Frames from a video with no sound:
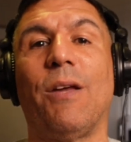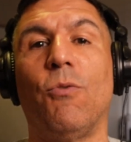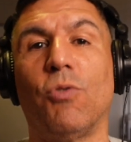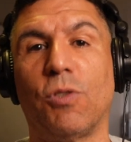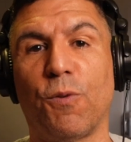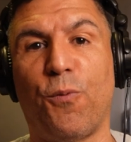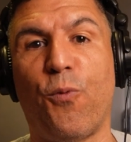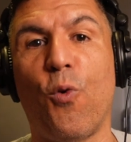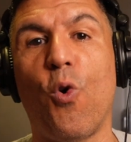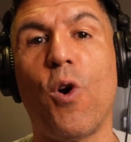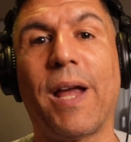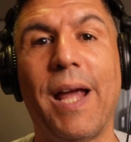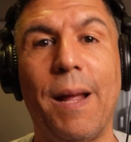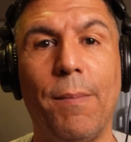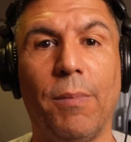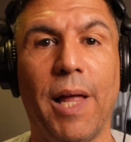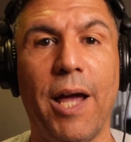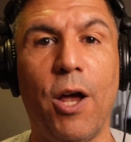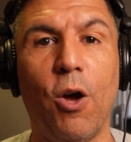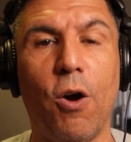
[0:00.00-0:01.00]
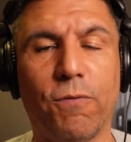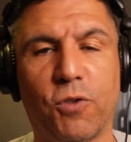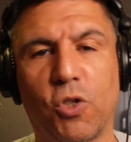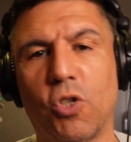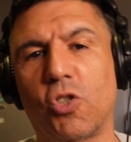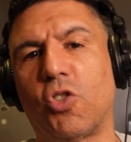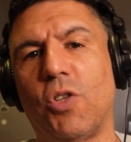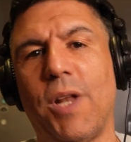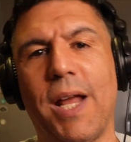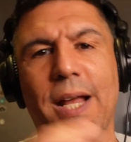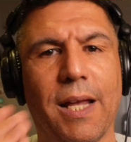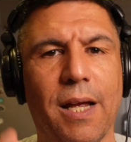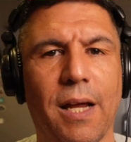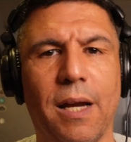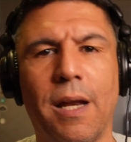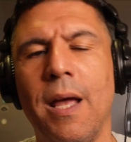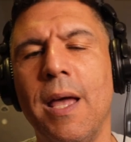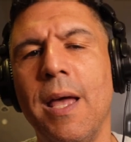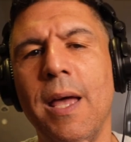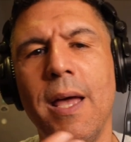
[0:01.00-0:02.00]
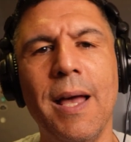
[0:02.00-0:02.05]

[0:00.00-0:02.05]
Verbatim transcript: There was a four-game layoff just so they could